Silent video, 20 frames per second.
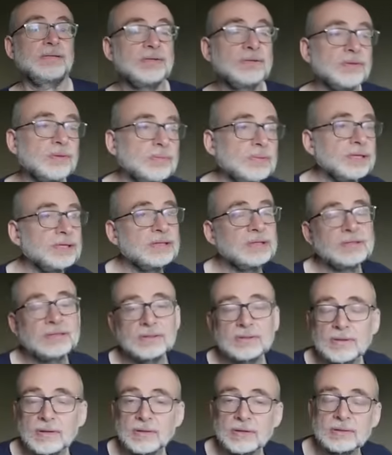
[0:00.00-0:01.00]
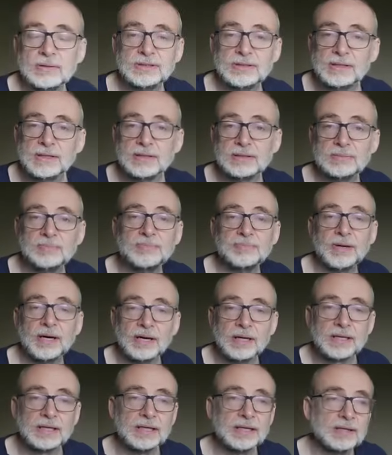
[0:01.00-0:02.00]
I mean, normally the dog starts
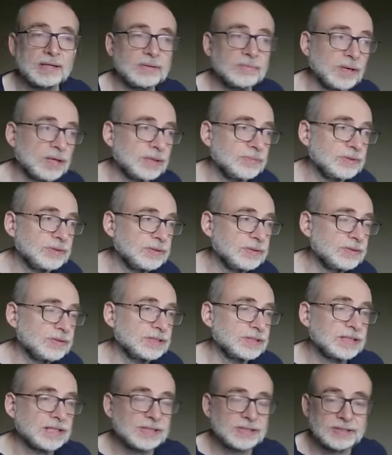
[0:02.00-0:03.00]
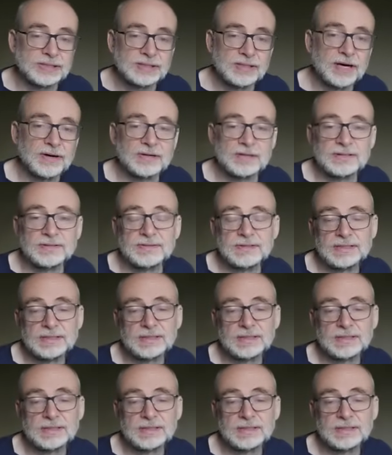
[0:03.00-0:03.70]
barking while I'm doing Sagittarius.